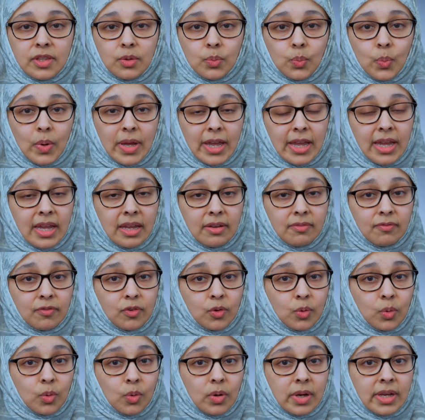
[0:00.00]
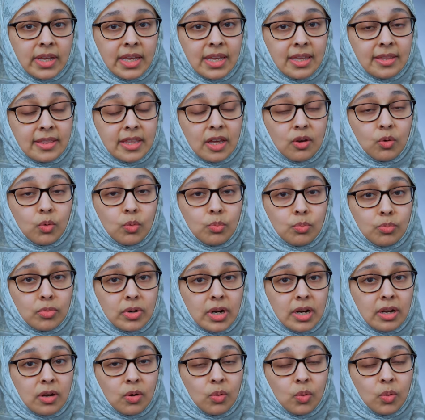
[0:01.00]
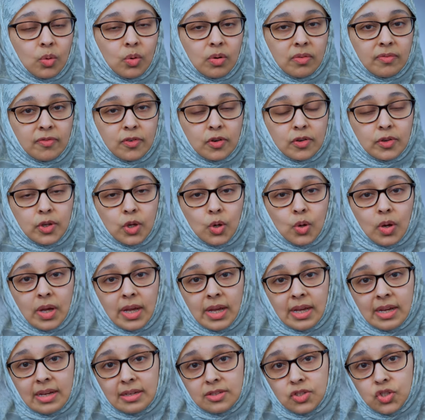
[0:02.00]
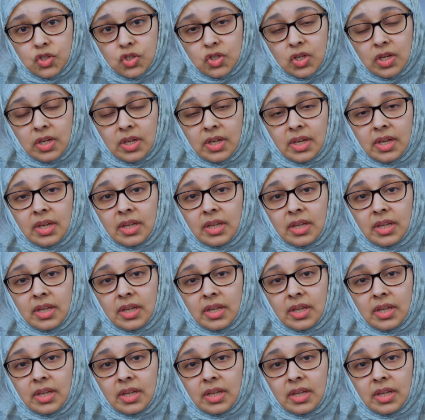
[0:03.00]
the way for either Umrah or for your Hajj,